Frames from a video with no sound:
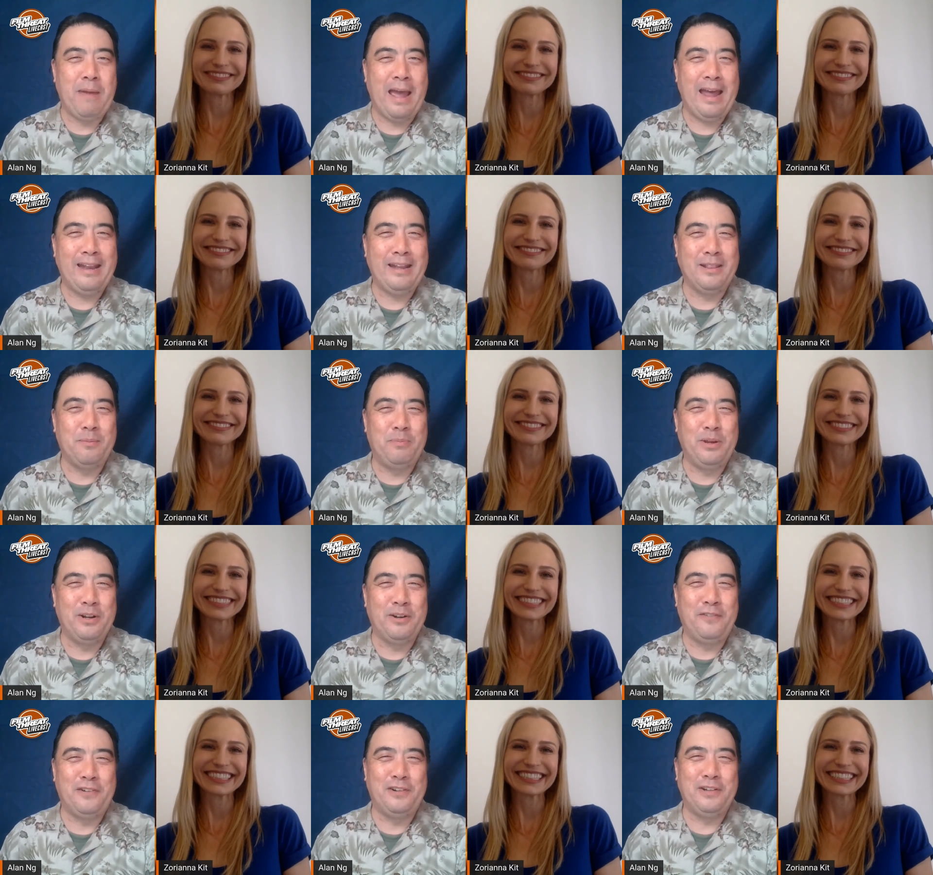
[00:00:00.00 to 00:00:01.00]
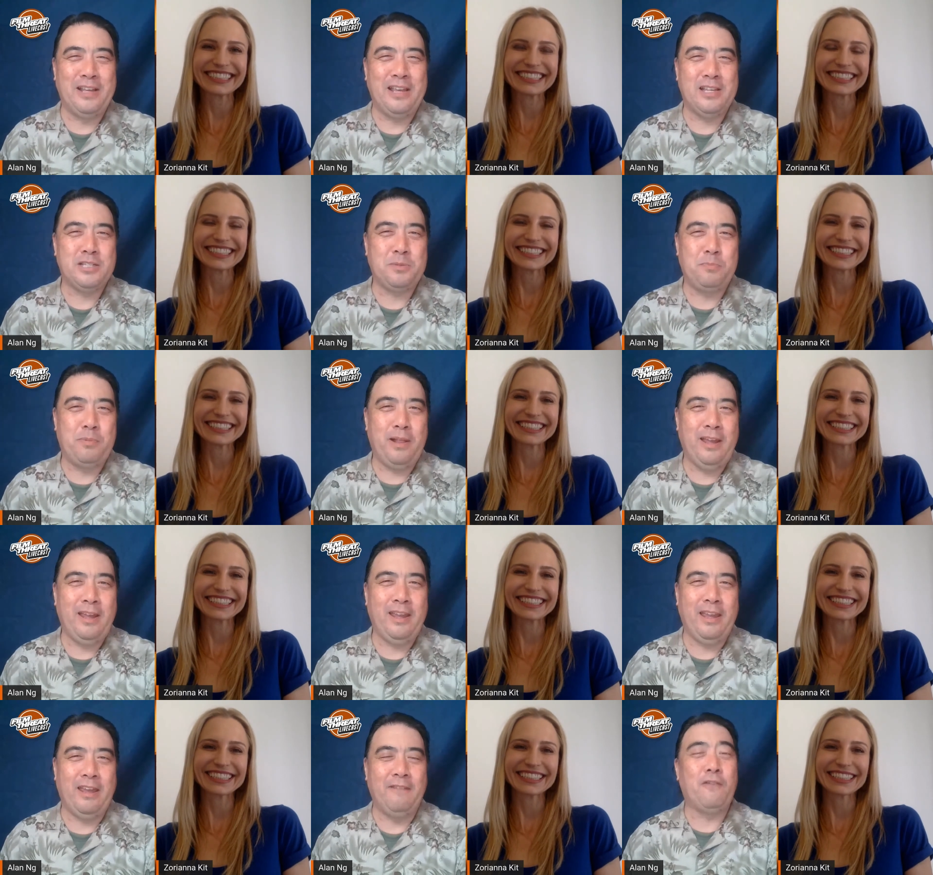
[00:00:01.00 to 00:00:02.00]
Speaker 1: Bad and the Beautiful, is
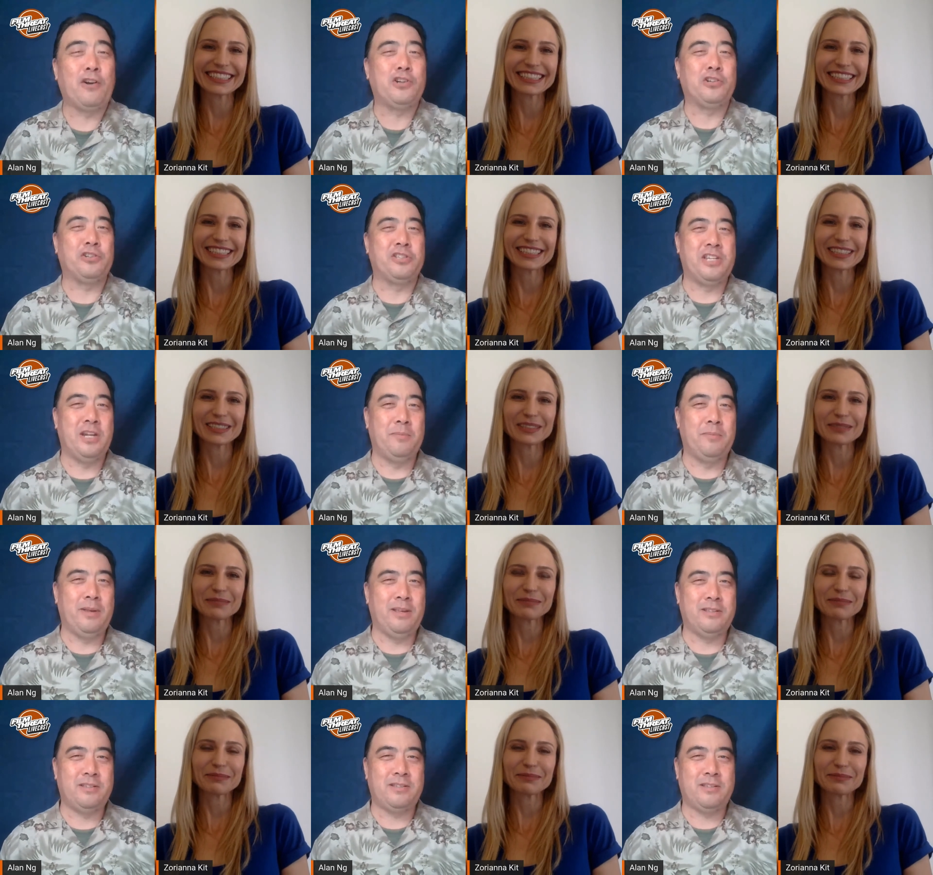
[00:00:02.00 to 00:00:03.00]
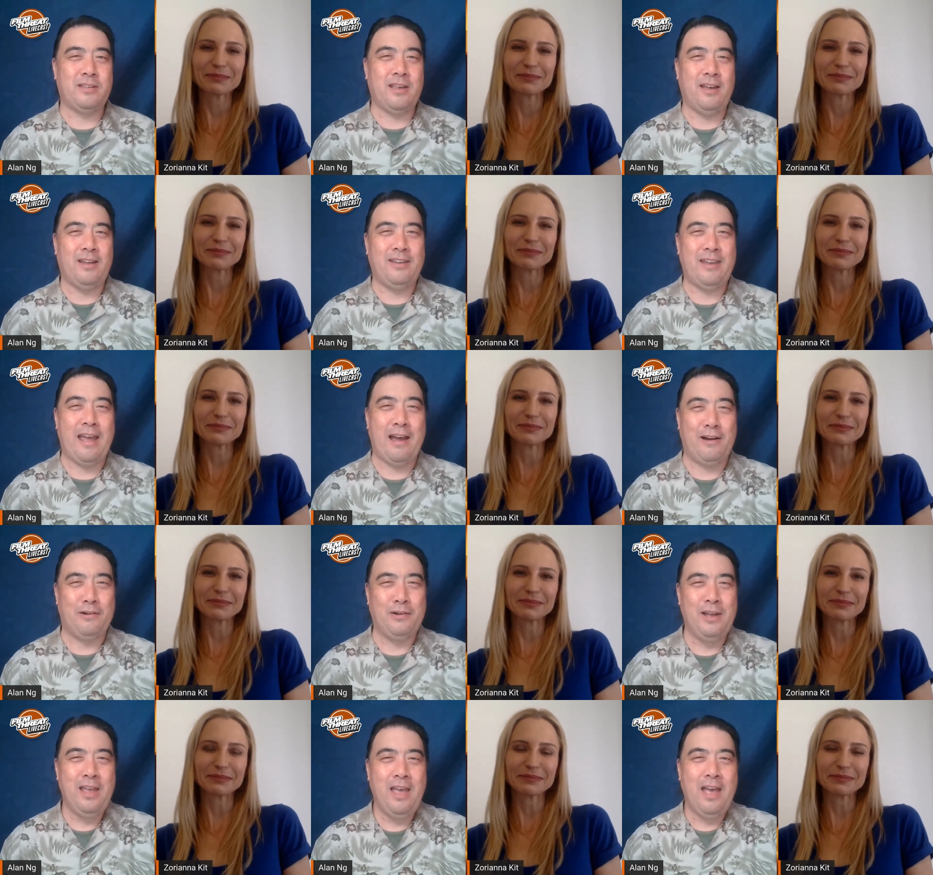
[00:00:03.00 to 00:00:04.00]
playing in virtual cinemas
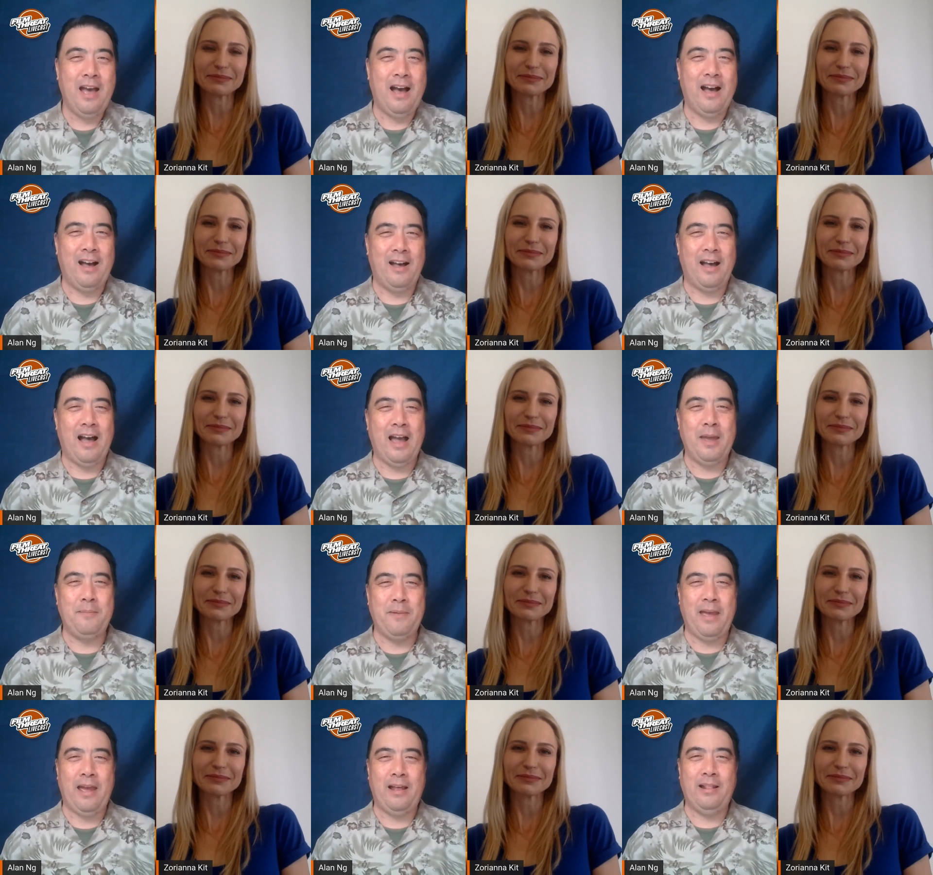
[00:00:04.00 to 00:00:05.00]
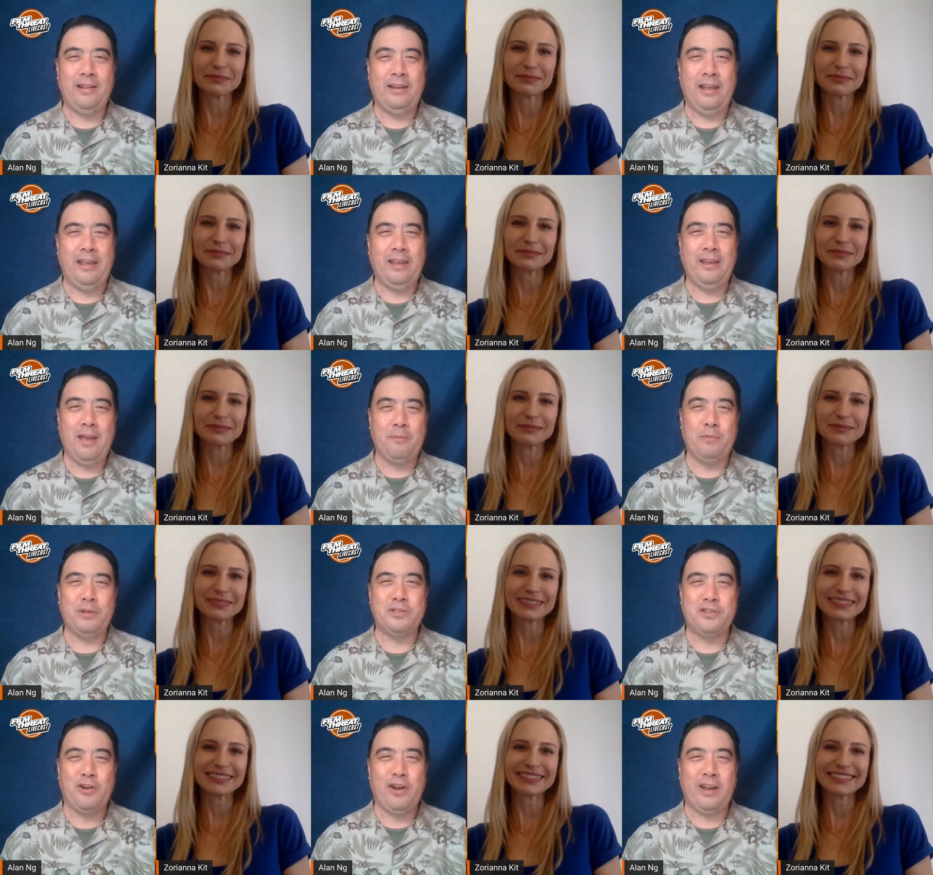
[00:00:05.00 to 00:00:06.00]
now. I'm Alan Ng. I'm
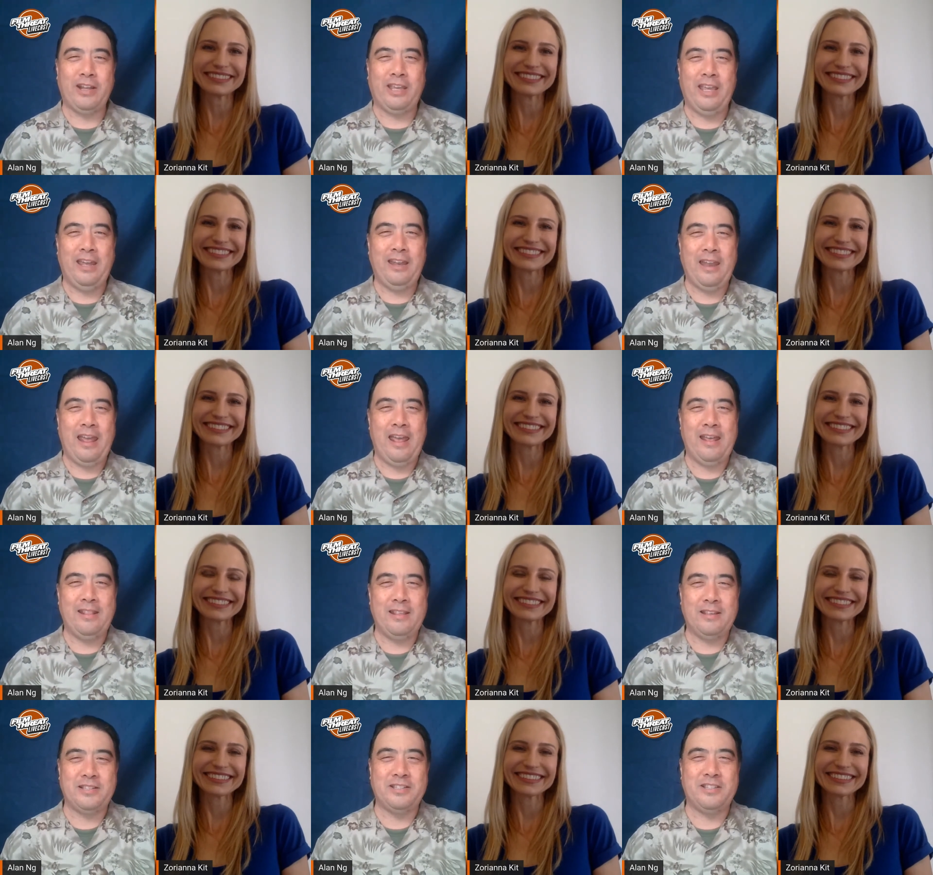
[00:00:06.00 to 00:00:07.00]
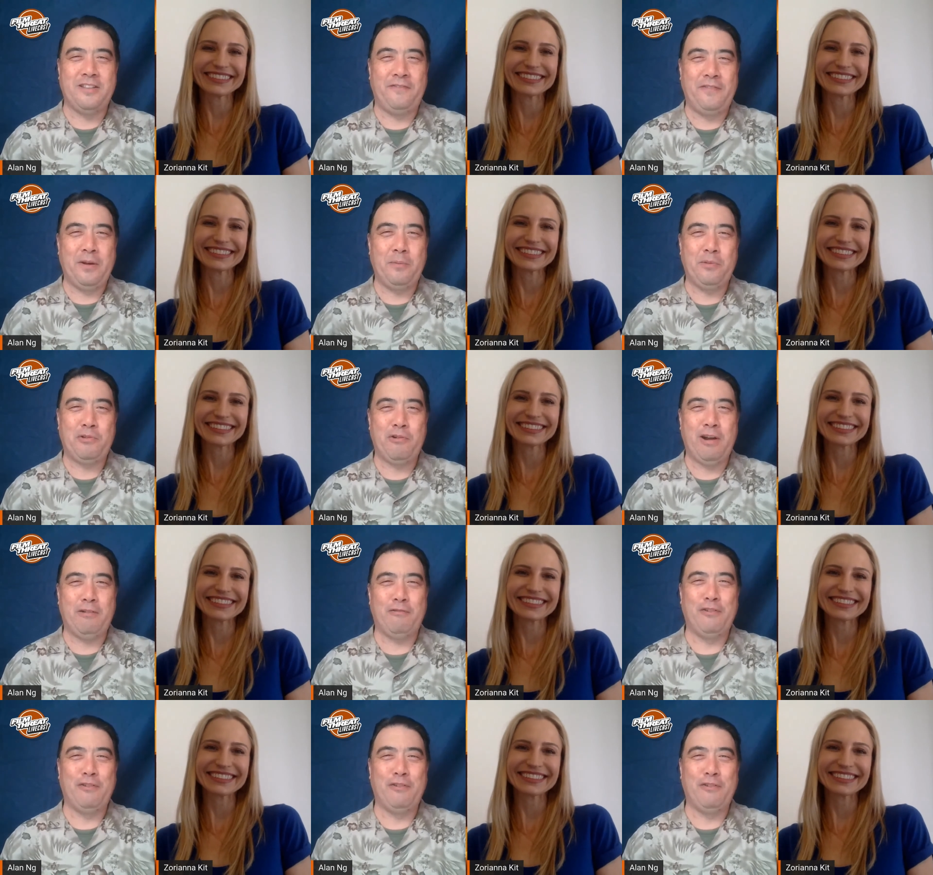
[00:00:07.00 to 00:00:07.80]
with Zorianna Kit, and this is the Film Threat